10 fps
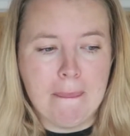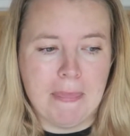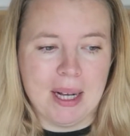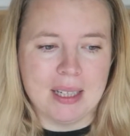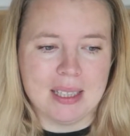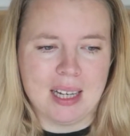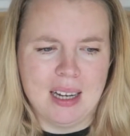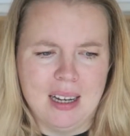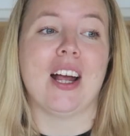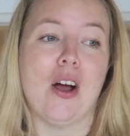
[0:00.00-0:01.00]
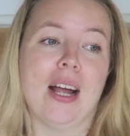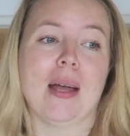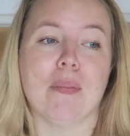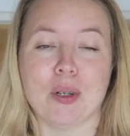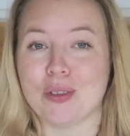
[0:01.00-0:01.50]
but I can't
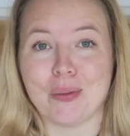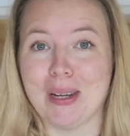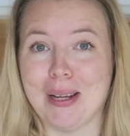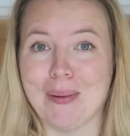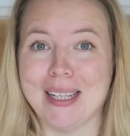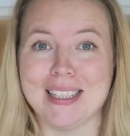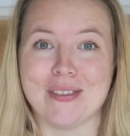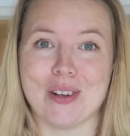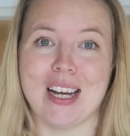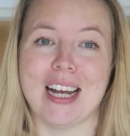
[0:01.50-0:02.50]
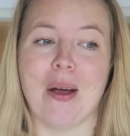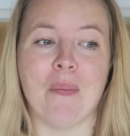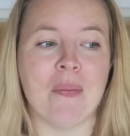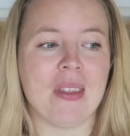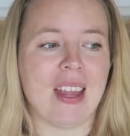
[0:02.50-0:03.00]
get books from many places right now,
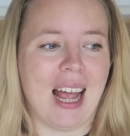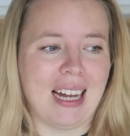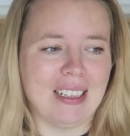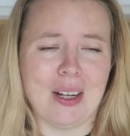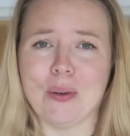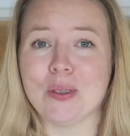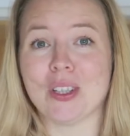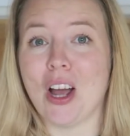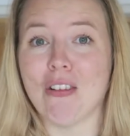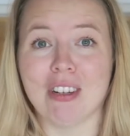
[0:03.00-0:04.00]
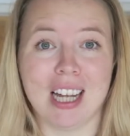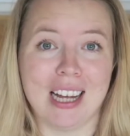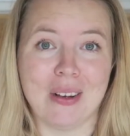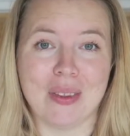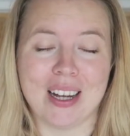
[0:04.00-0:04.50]
and I also can't
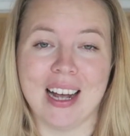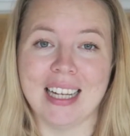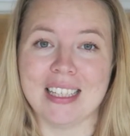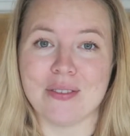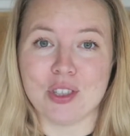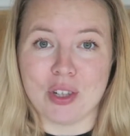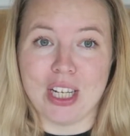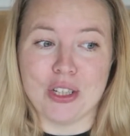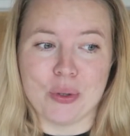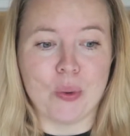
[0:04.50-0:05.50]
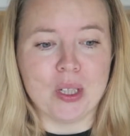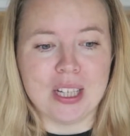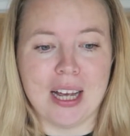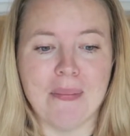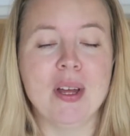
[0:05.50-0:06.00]
rely on the kindness of strangers all the
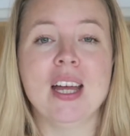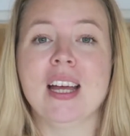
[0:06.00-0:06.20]
time,